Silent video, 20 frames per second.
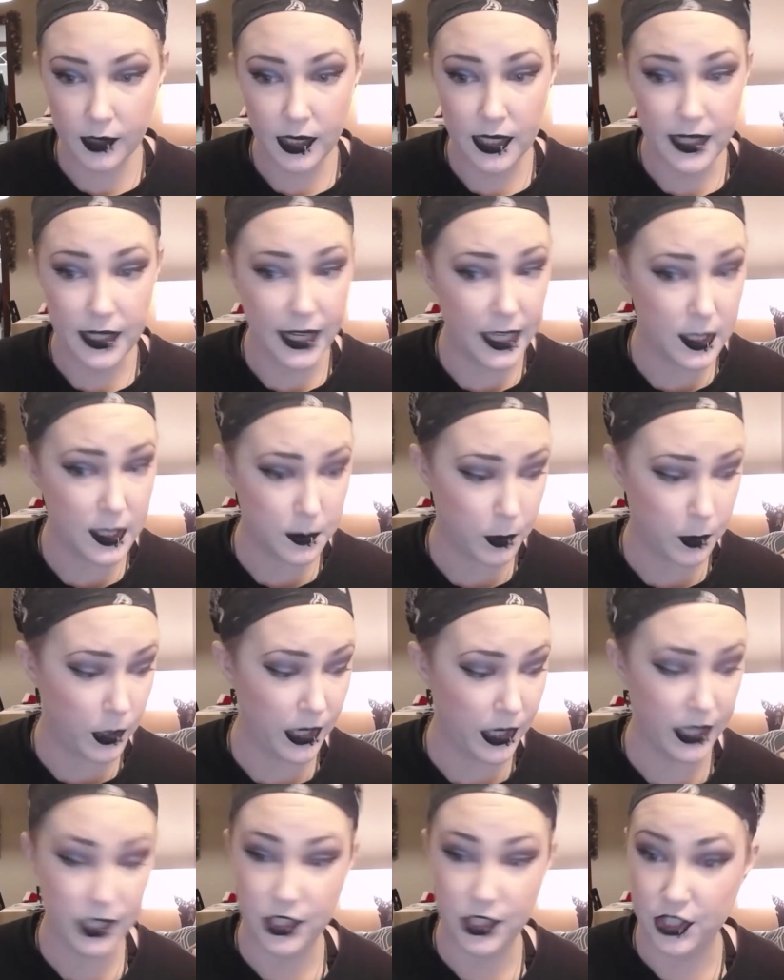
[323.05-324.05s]
nice
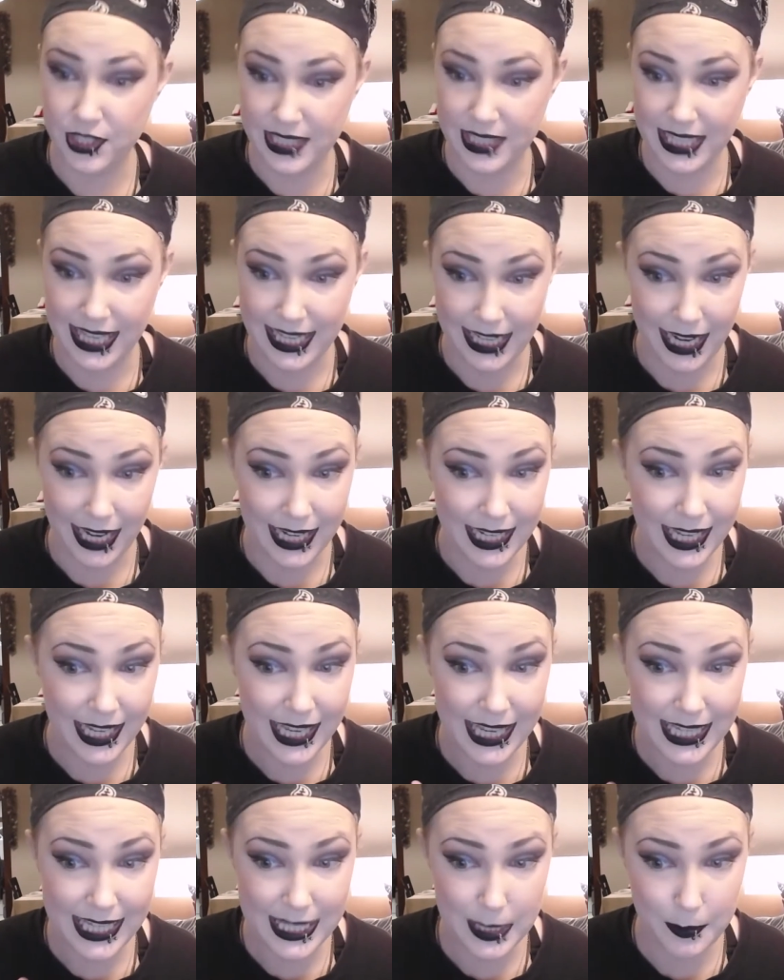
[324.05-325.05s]
product, just kind of
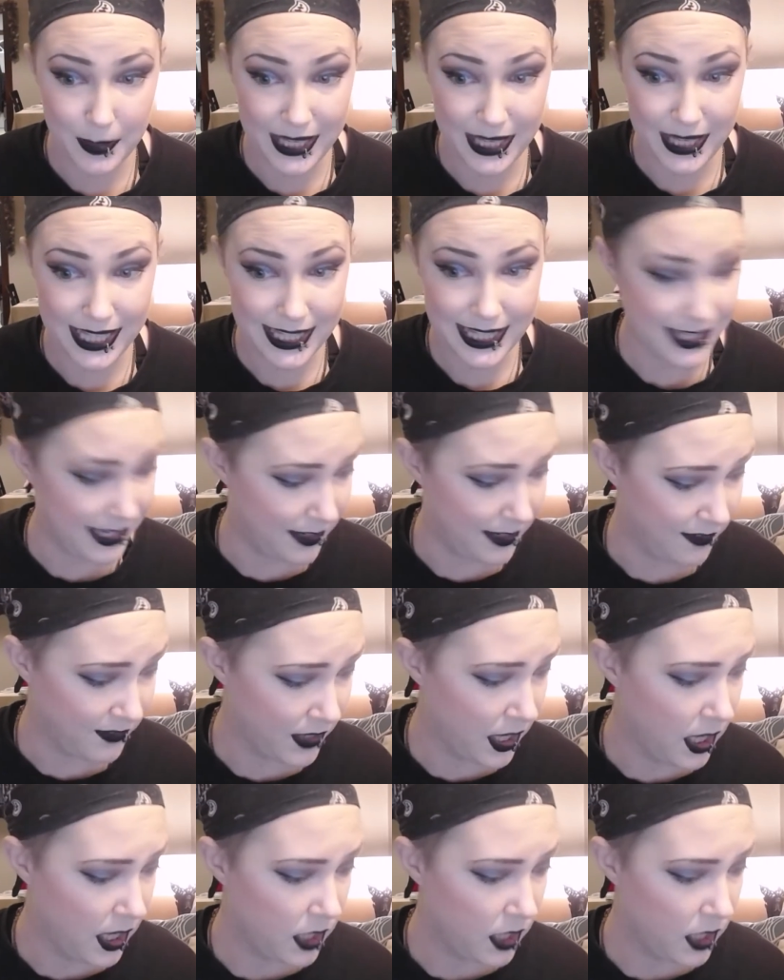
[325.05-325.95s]
expensive.